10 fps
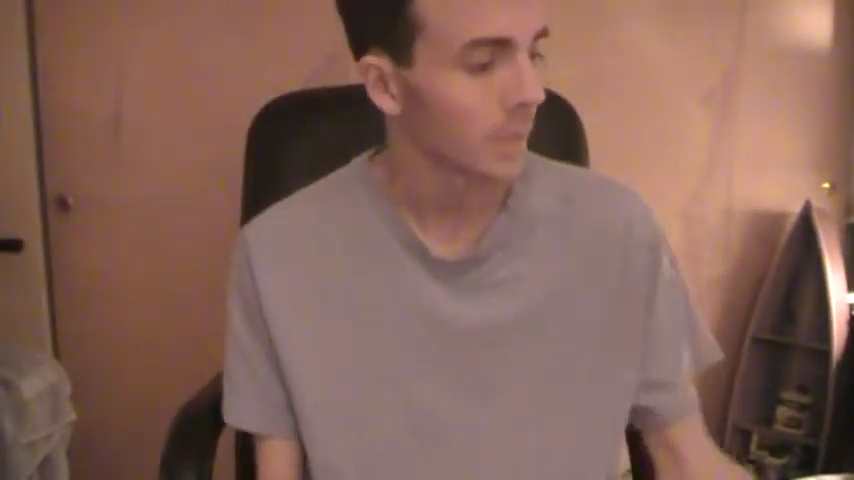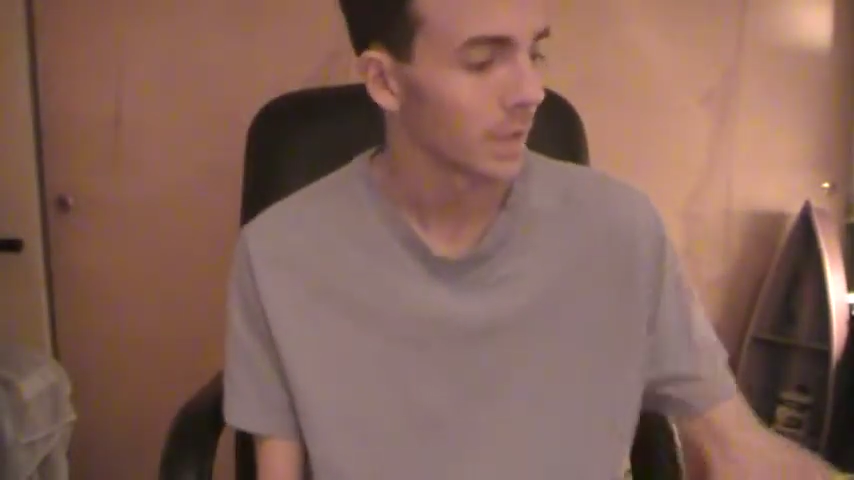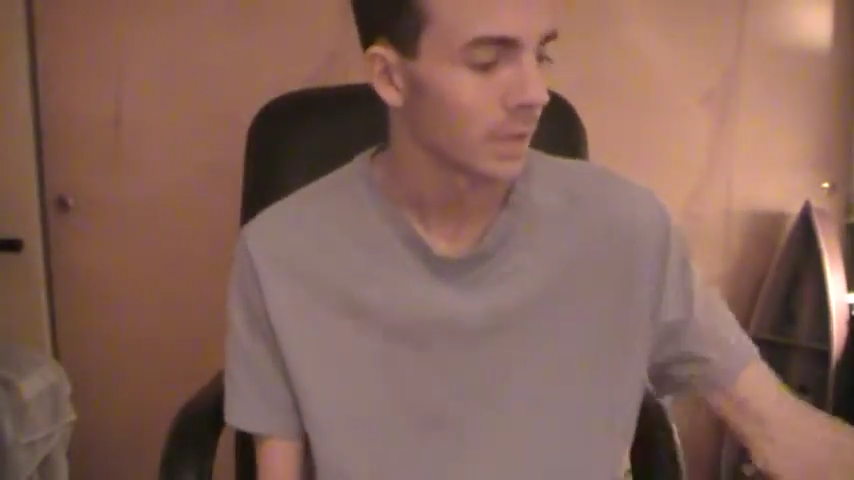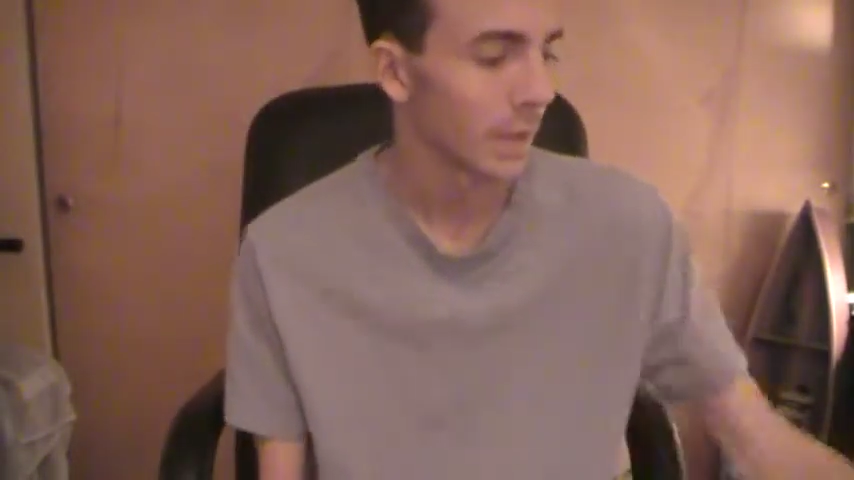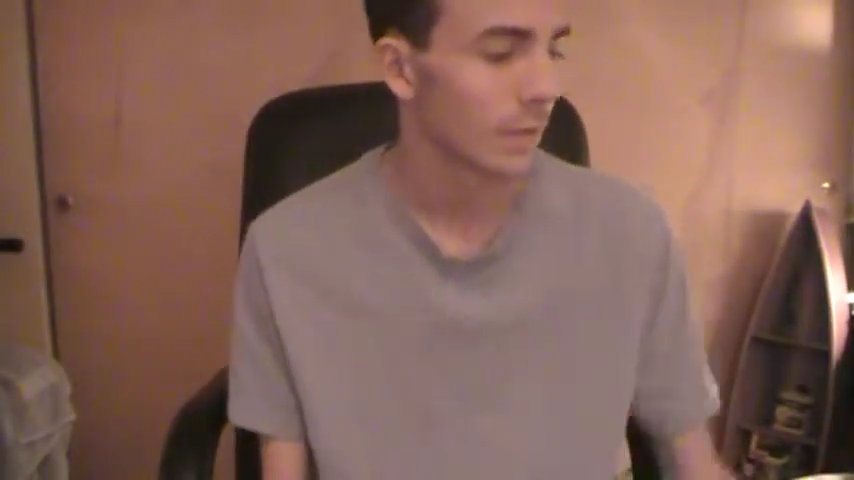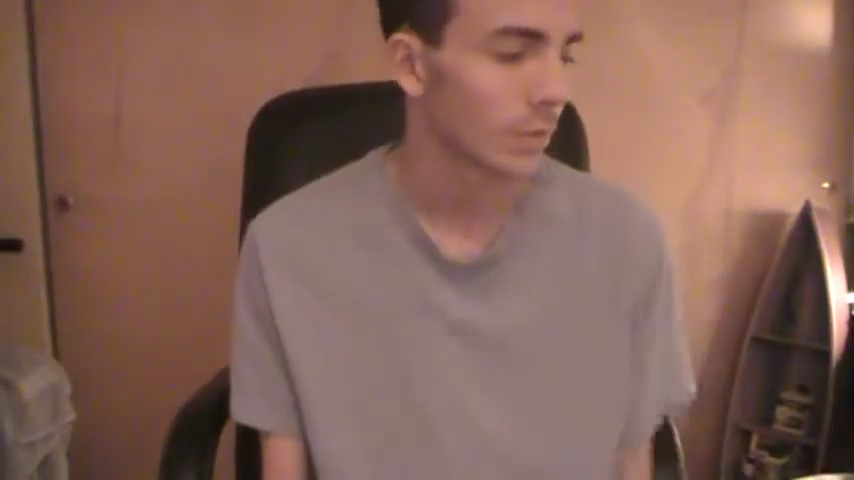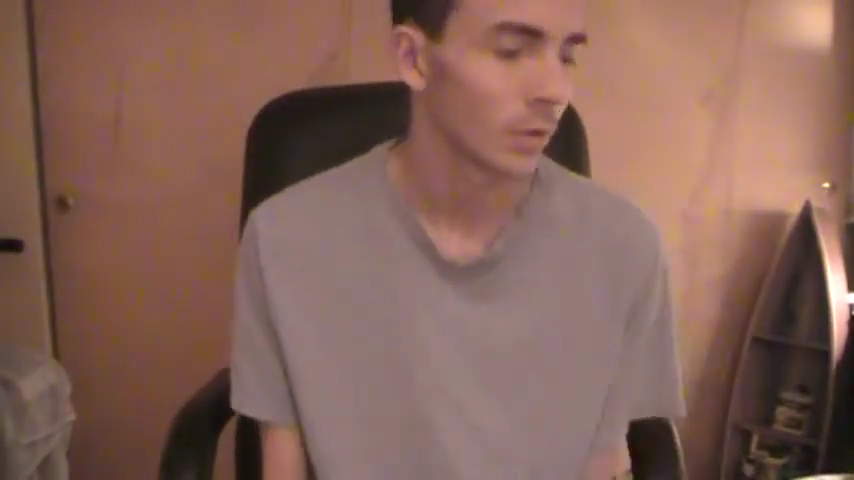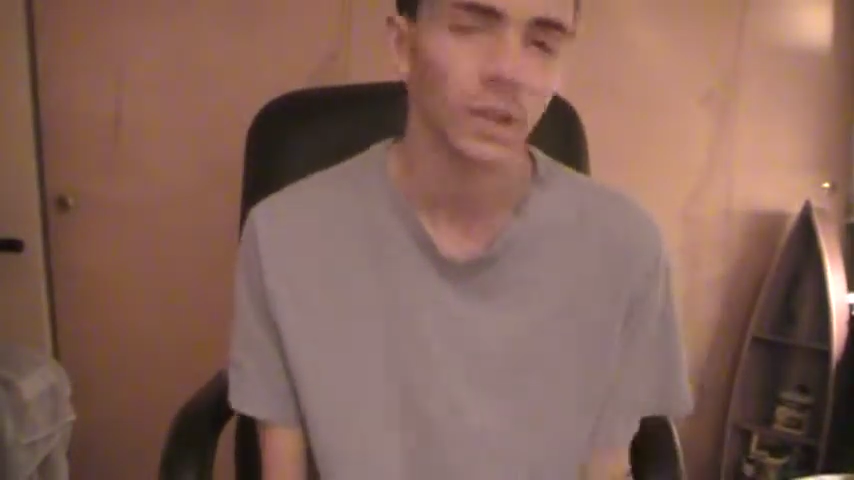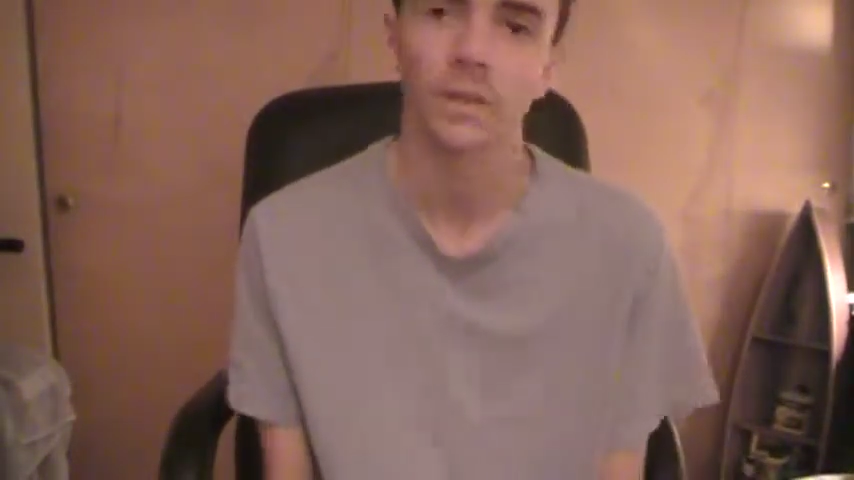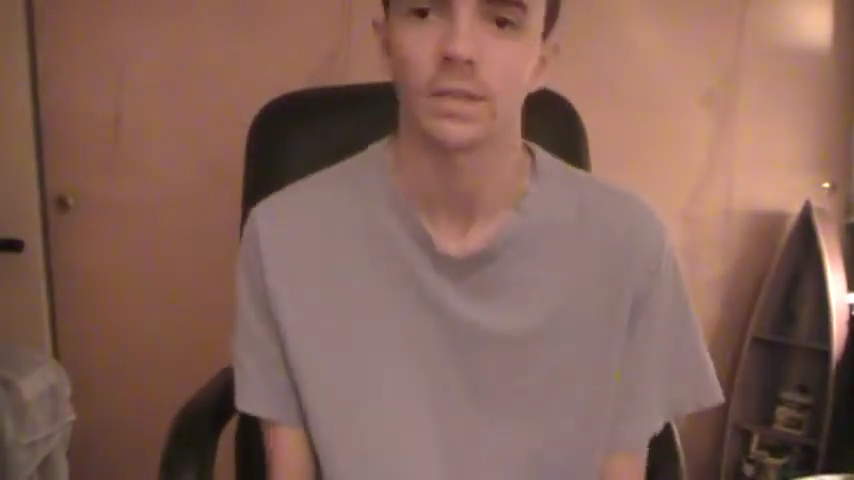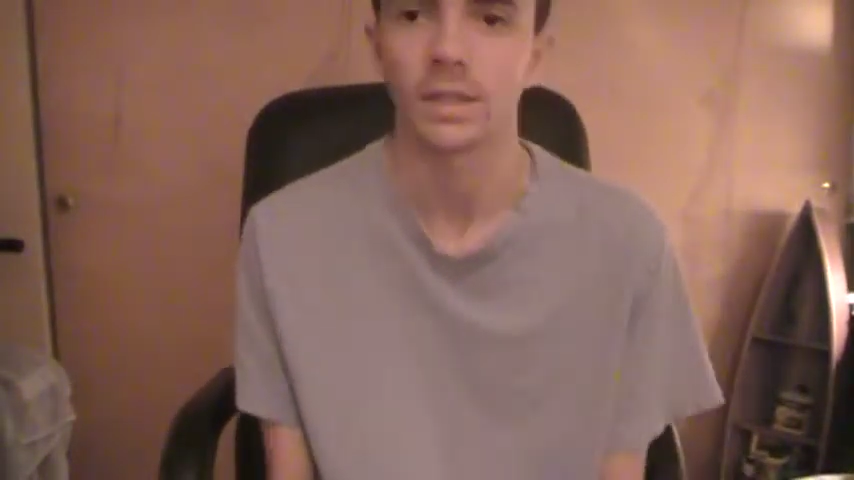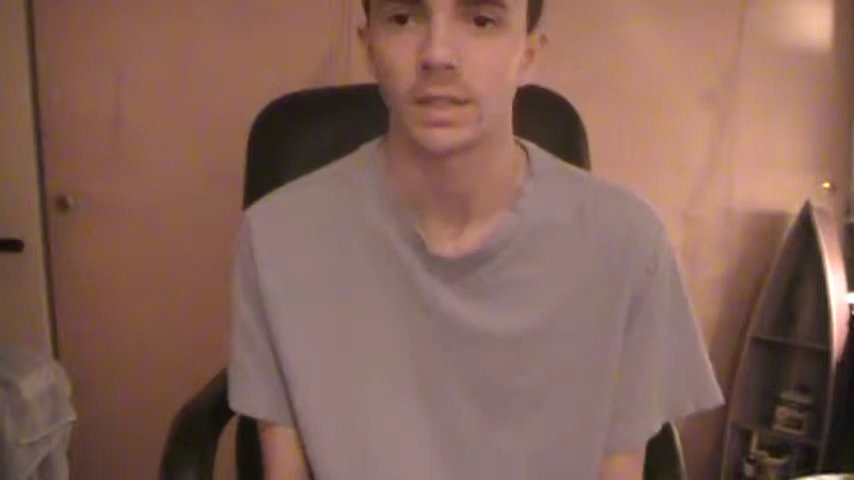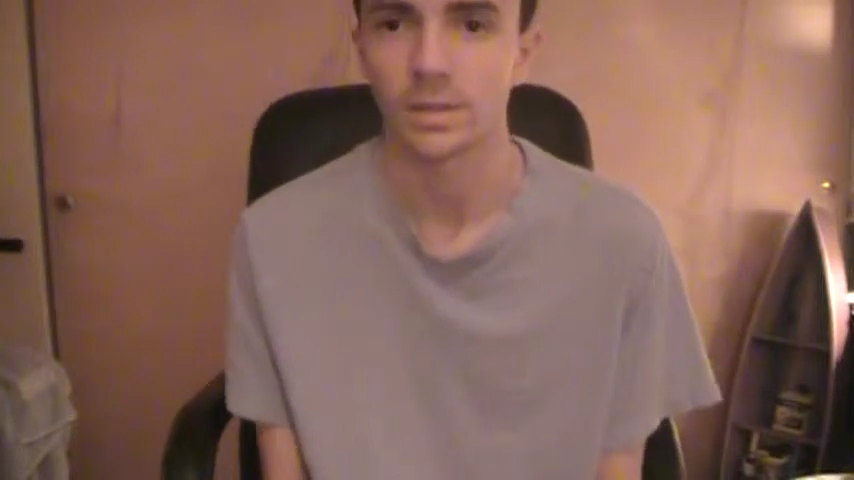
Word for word: picked out for it and everything,